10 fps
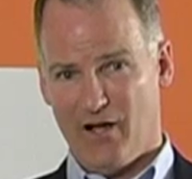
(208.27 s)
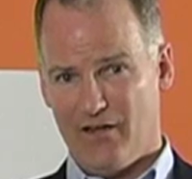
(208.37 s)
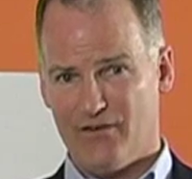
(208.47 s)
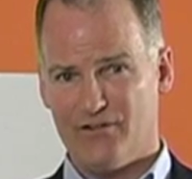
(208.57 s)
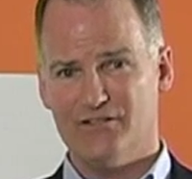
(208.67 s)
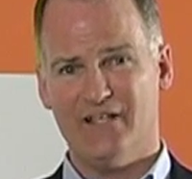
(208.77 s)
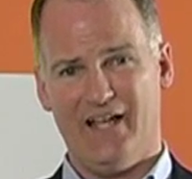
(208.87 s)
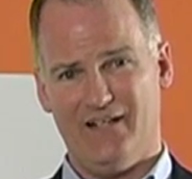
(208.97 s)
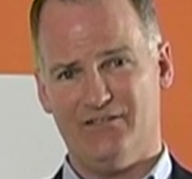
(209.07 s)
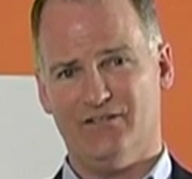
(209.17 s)
others to
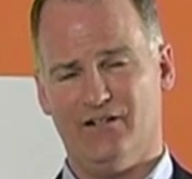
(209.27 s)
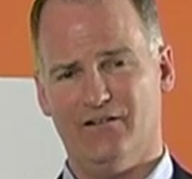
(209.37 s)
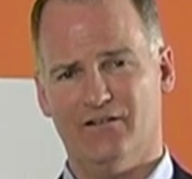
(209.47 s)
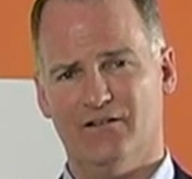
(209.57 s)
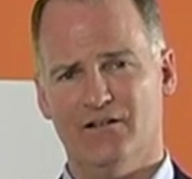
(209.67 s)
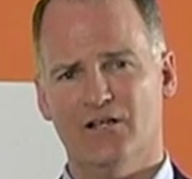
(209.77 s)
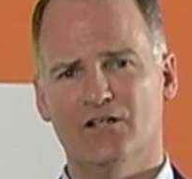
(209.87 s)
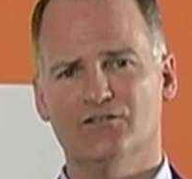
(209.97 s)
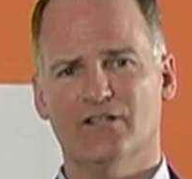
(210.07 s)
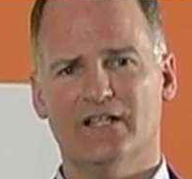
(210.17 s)
answer.
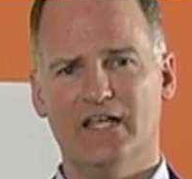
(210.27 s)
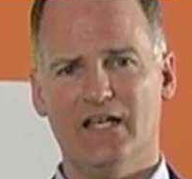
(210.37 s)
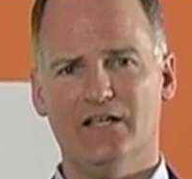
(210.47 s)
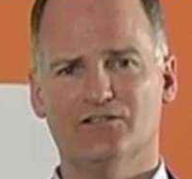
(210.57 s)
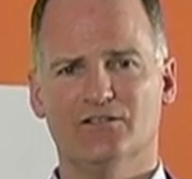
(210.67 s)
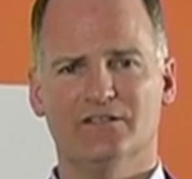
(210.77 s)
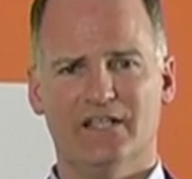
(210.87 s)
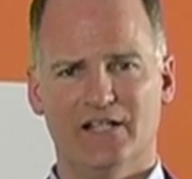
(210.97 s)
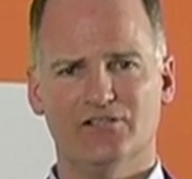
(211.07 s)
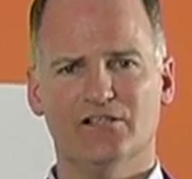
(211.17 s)
So the key is to
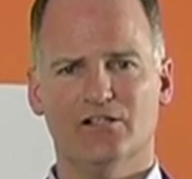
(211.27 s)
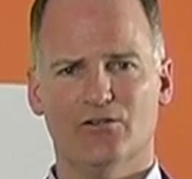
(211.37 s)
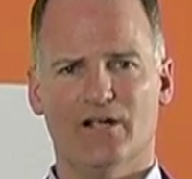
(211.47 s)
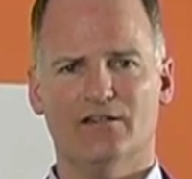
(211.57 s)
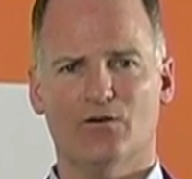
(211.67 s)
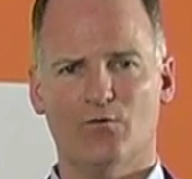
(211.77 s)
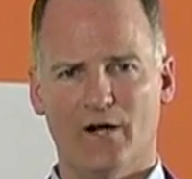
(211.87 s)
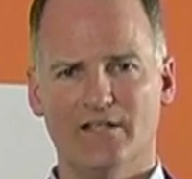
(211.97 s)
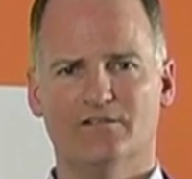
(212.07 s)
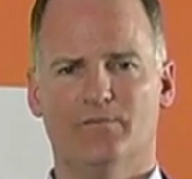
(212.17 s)
intentionally create the
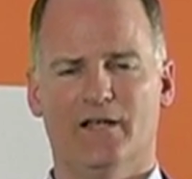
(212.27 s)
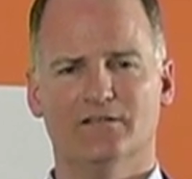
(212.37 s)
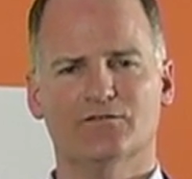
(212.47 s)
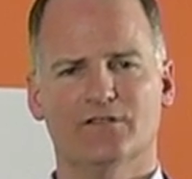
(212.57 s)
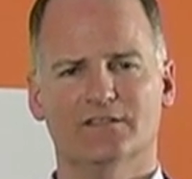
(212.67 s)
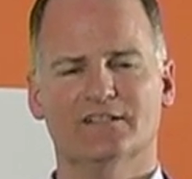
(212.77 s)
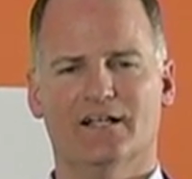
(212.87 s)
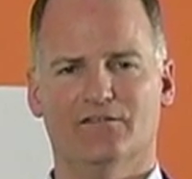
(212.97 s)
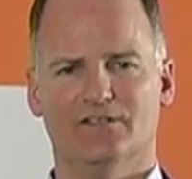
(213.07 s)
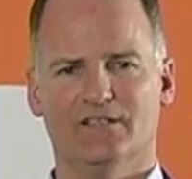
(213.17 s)
right space for this
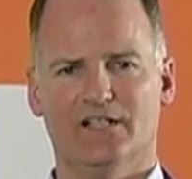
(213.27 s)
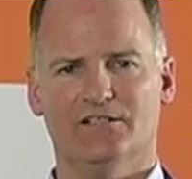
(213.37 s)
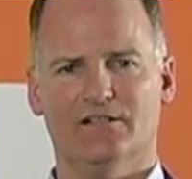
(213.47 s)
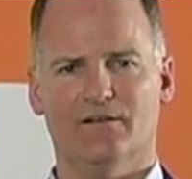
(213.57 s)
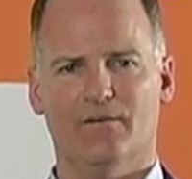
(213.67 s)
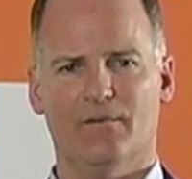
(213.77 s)
conversation.